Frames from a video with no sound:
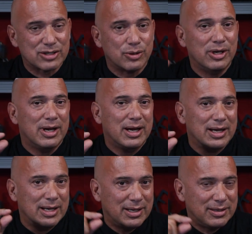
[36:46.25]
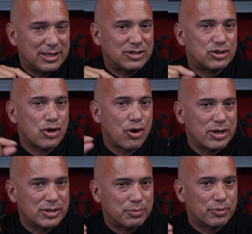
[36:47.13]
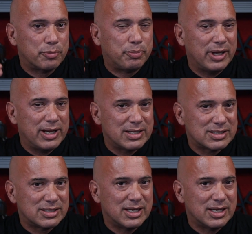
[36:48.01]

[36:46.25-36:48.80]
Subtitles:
So it started to replace,